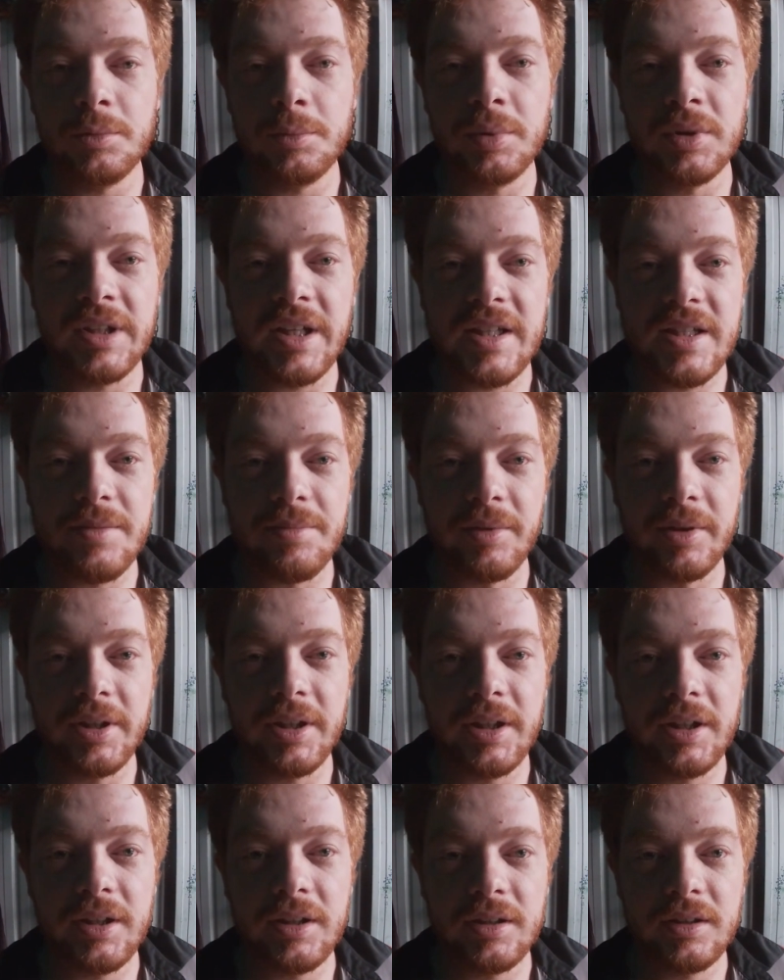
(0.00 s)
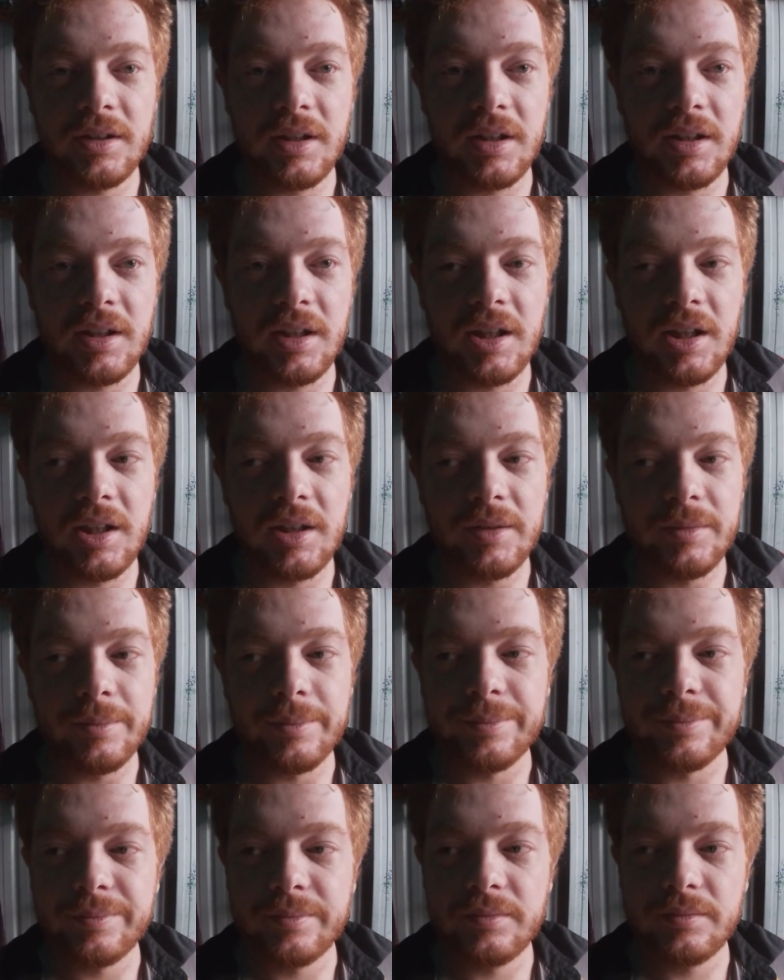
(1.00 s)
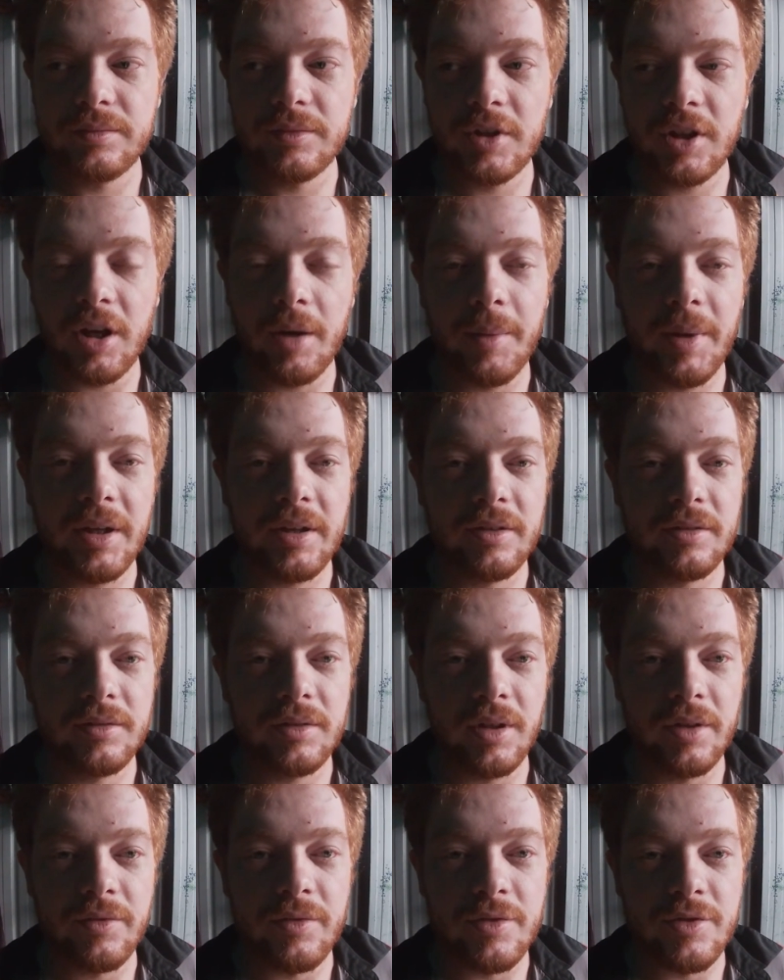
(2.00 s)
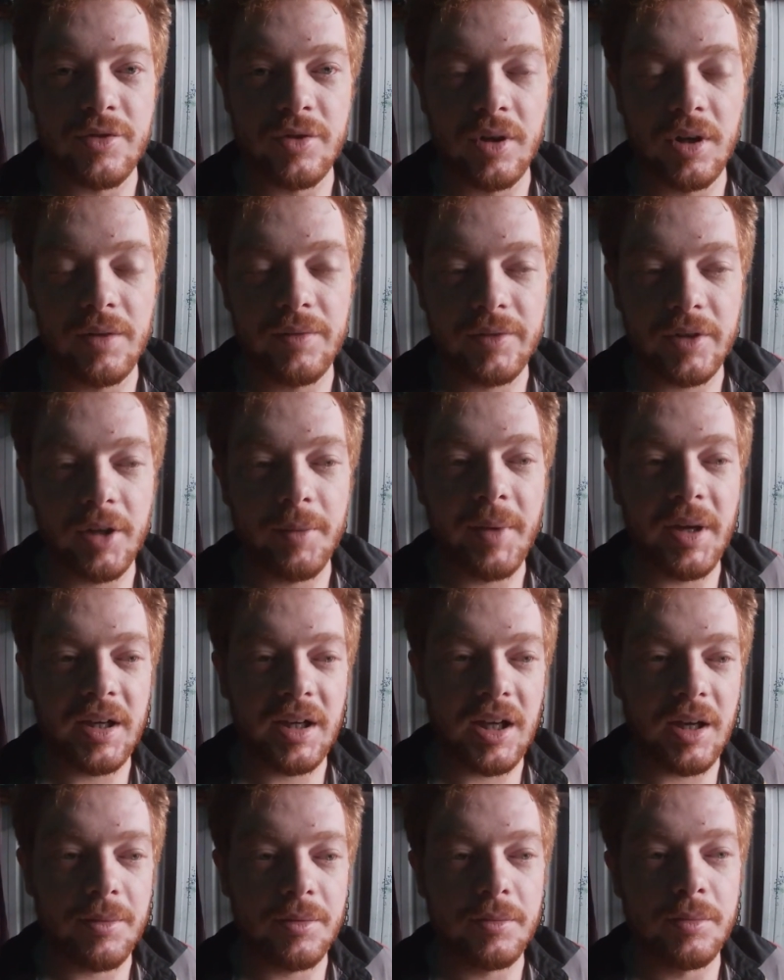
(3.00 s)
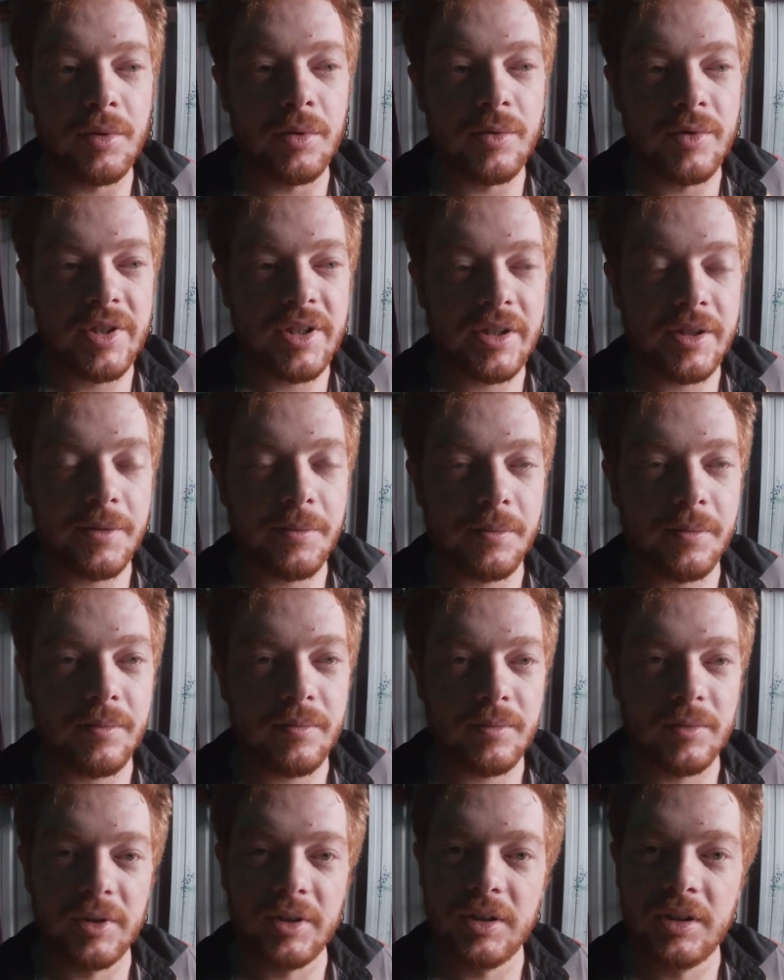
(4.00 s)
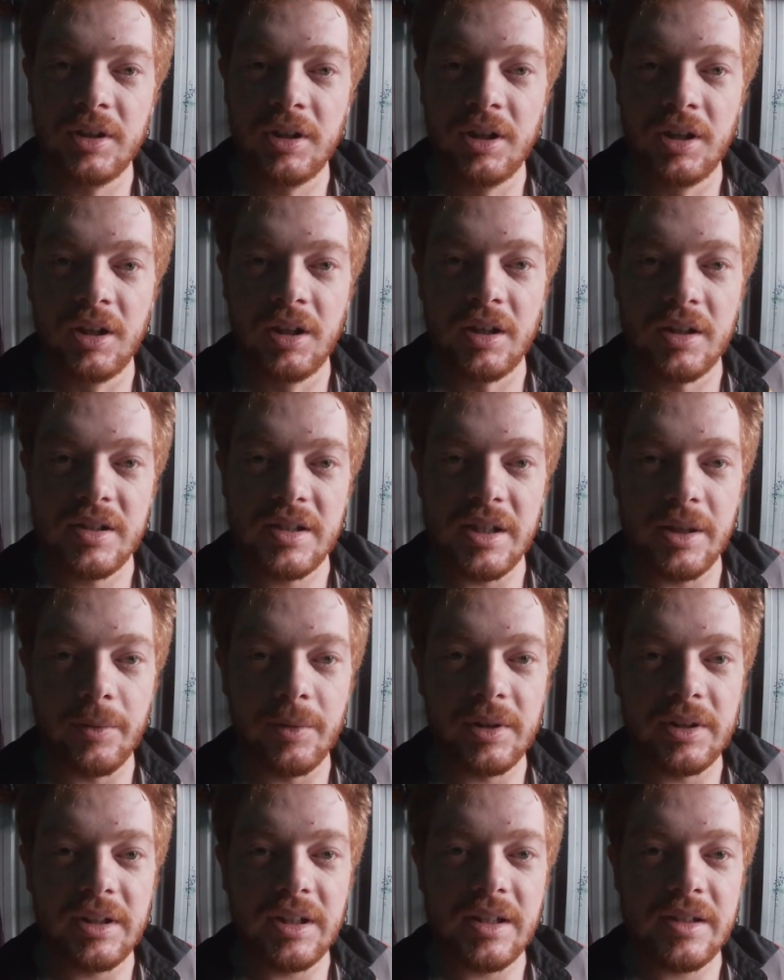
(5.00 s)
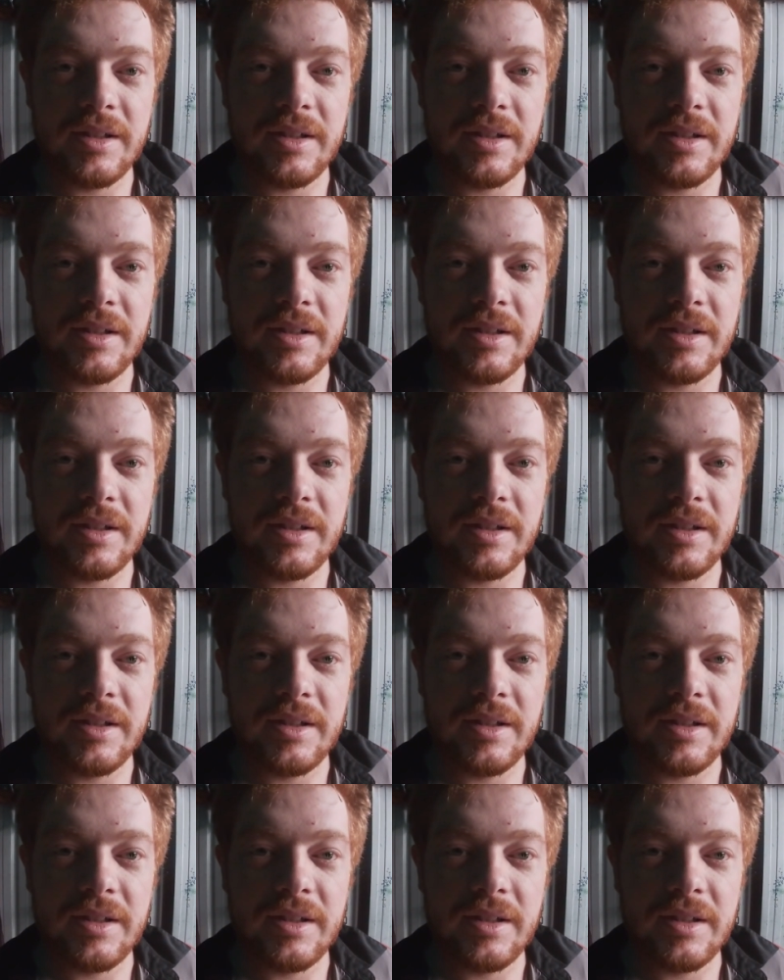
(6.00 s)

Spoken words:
put that spring in, and go for a drive and go make a couple pulls in it, see what it